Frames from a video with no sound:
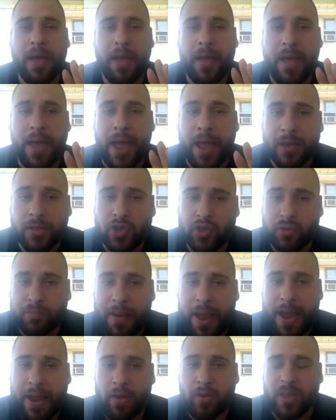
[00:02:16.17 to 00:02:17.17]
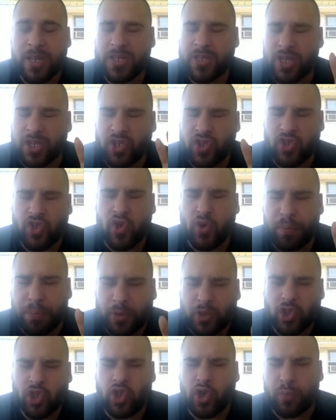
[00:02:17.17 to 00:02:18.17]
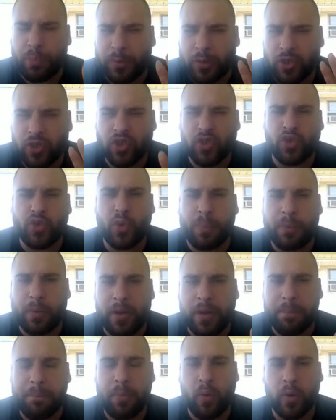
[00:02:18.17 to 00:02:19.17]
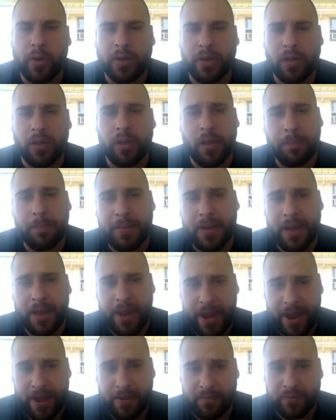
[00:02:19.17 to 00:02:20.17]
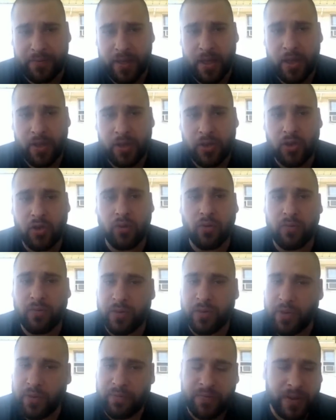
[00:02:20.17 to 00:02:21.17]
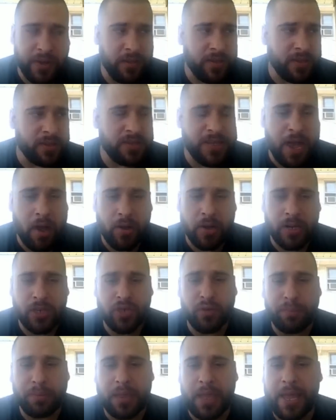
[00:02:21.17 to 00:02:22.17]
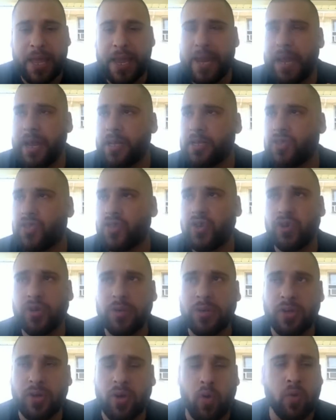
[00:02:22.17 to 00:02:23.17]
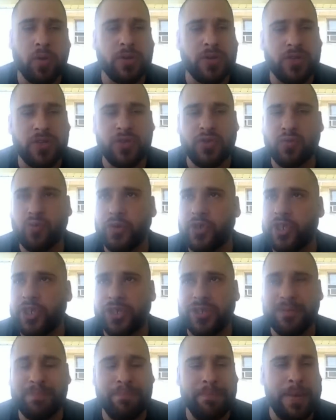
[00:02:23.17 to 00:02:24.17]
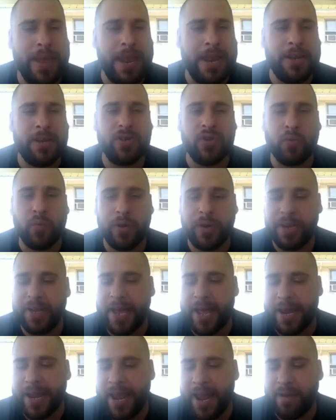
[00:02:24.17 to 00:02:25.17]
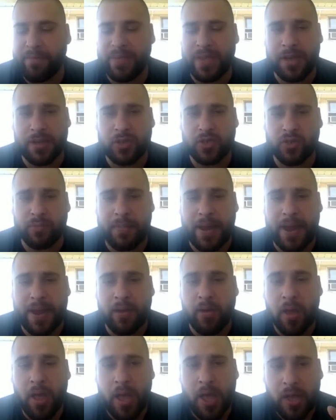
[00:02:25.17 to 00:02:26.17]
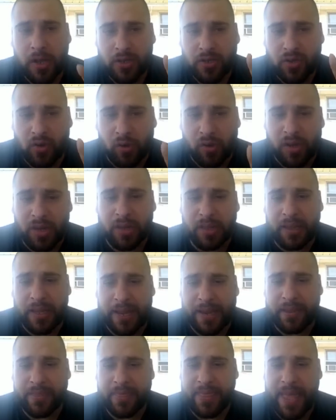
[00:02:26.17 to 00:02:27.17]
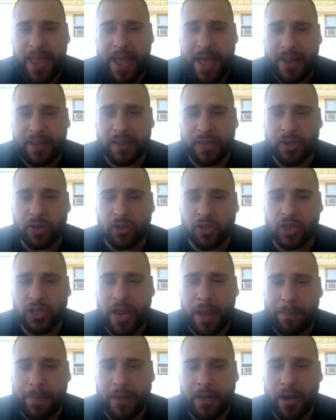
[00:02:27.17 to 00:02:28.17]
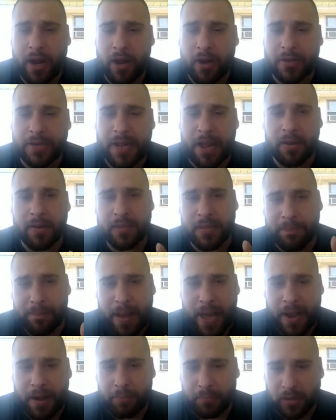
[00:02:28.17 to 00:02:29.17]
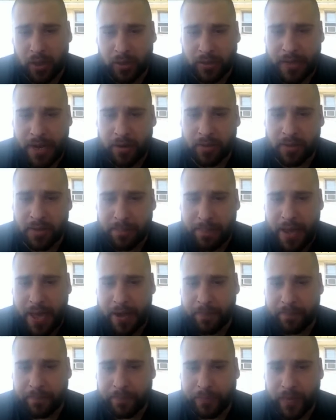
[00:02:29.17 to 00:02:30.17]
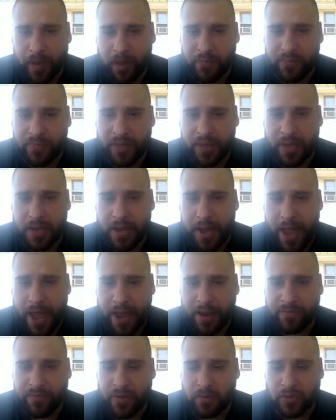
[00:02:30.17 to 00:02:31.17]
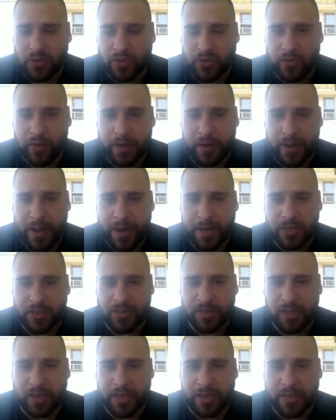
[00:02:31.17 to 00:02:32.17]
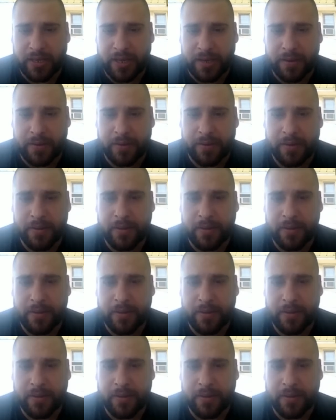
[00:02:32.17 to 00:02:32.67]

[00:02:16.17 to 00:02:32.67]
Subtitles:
Extra Mile is a super, super, super important club to have. You'll figure this out as you play. Certain courses were just made to where you got to have the Extra Mile. So click that little shopping cart down at the bottom. Look down at the bottom of the iPhone screen. I just clicked it.